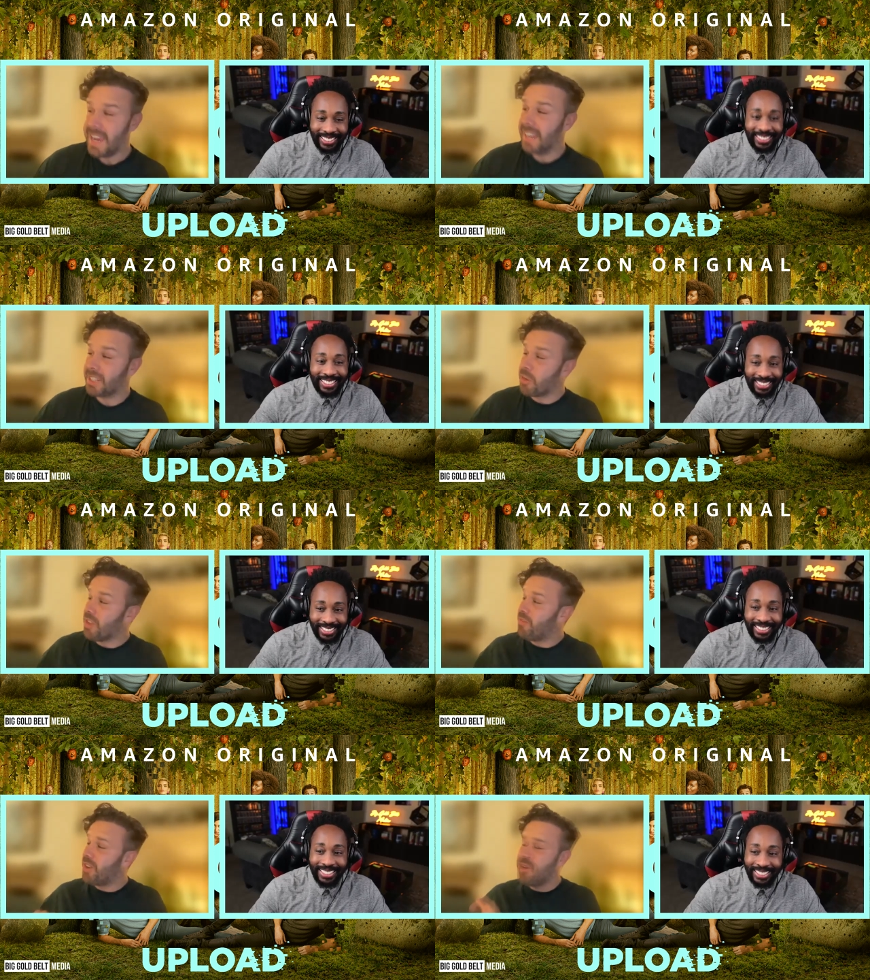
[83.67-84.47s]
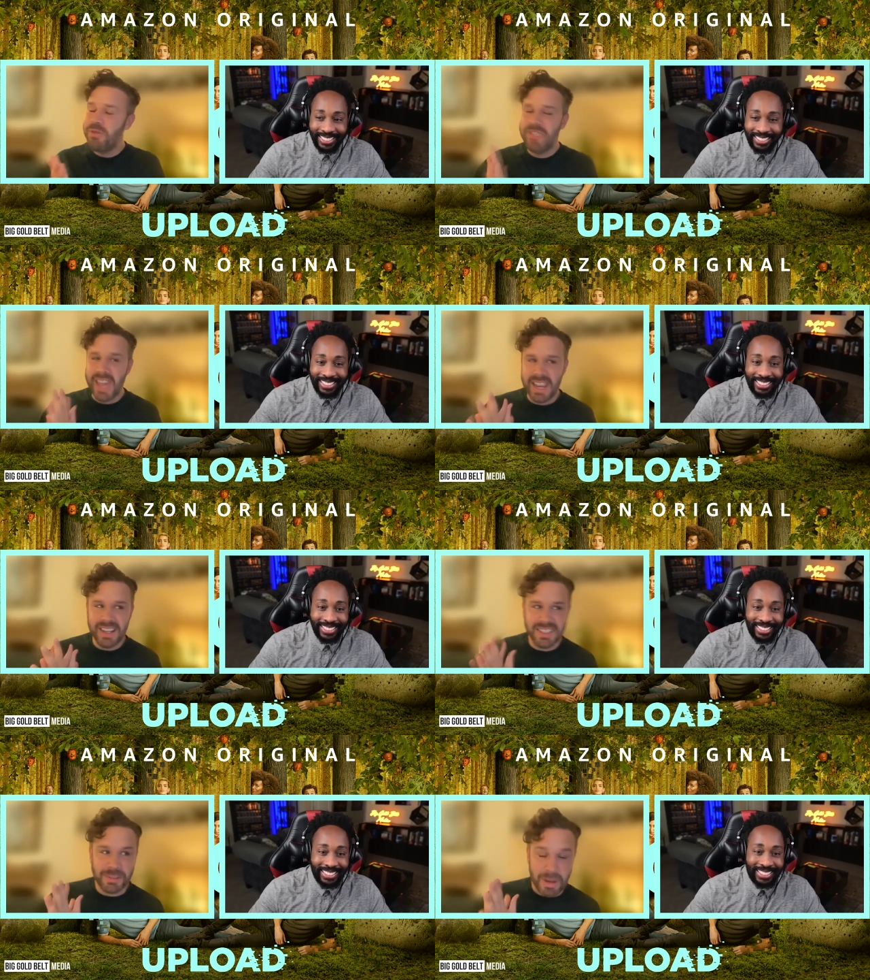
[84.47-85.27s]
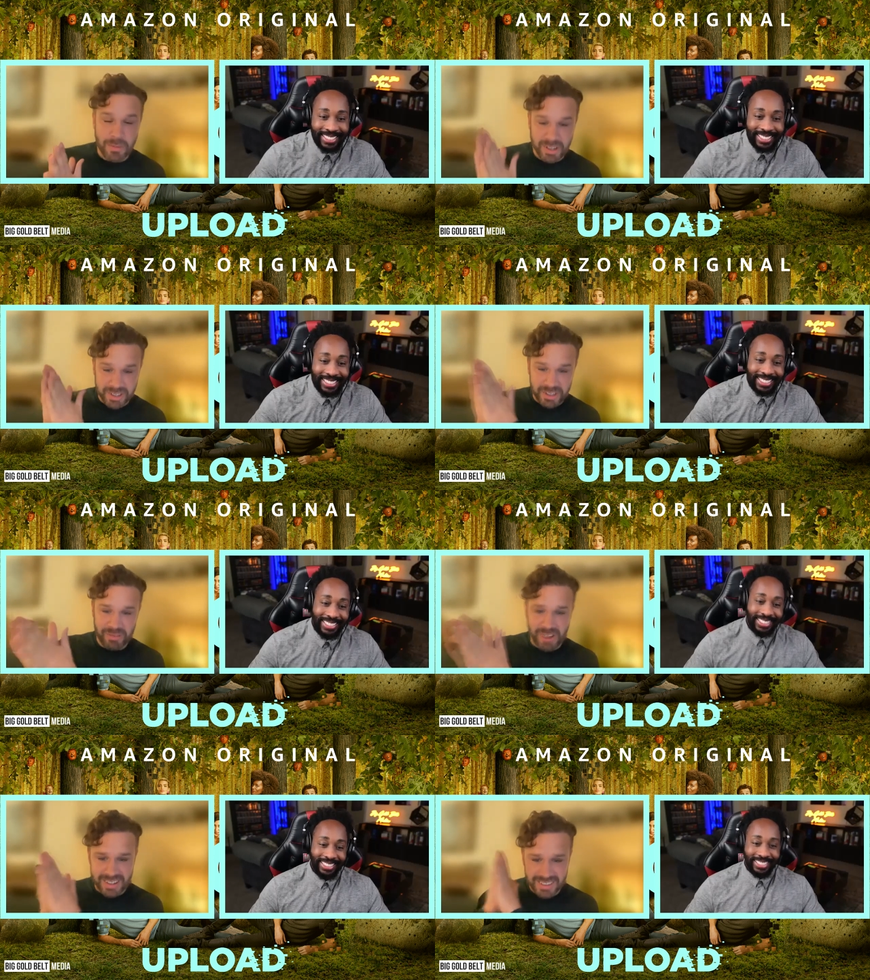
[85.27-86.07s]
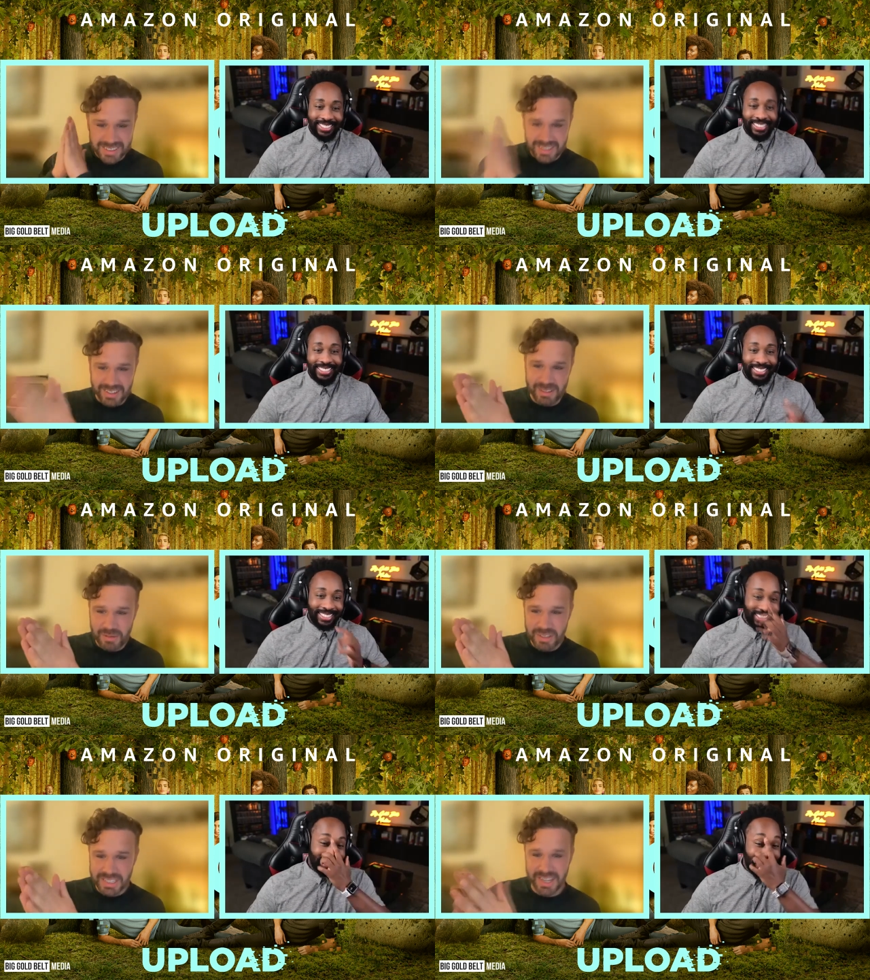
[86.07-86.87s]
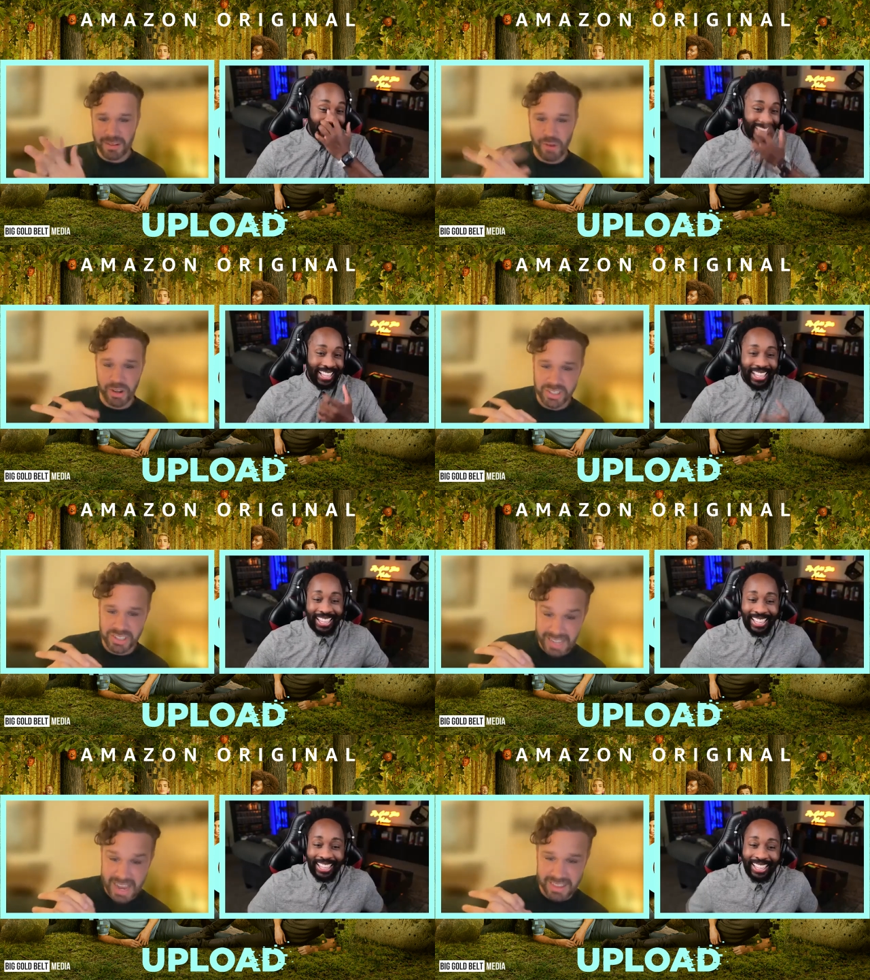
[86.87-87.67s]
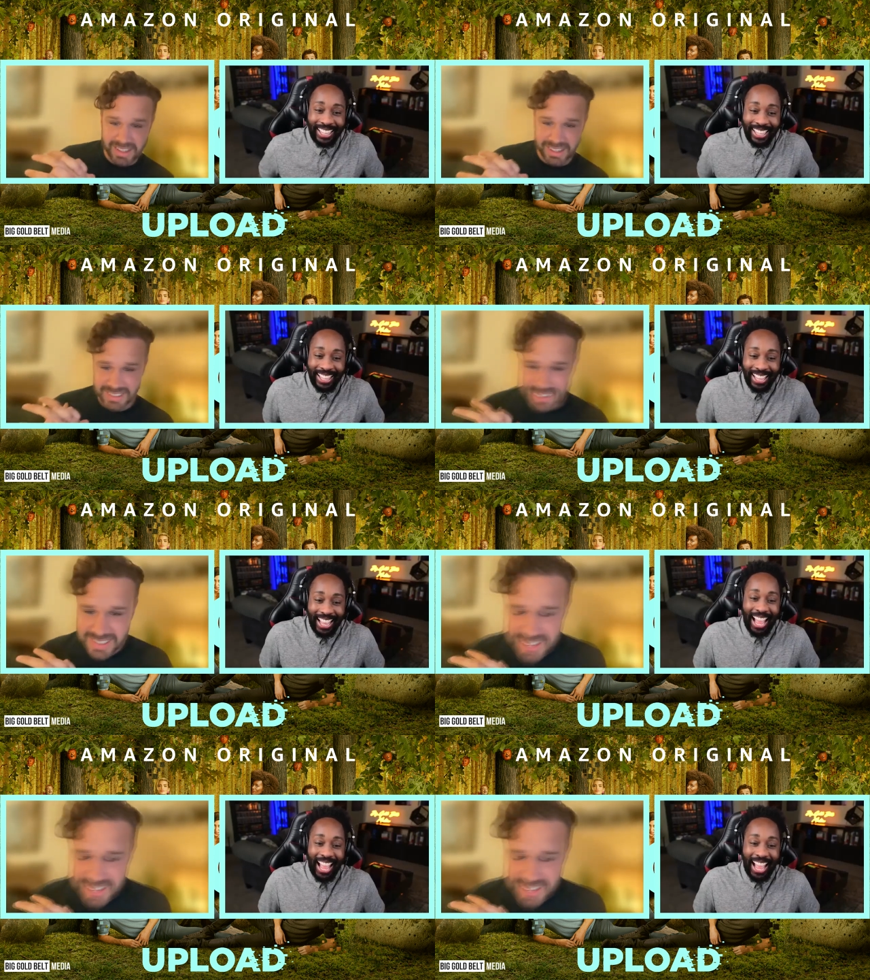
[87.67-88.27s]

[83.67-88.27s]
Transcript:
Speaker 1: And it's one of the few things me and my girlfriend can sit and watch together.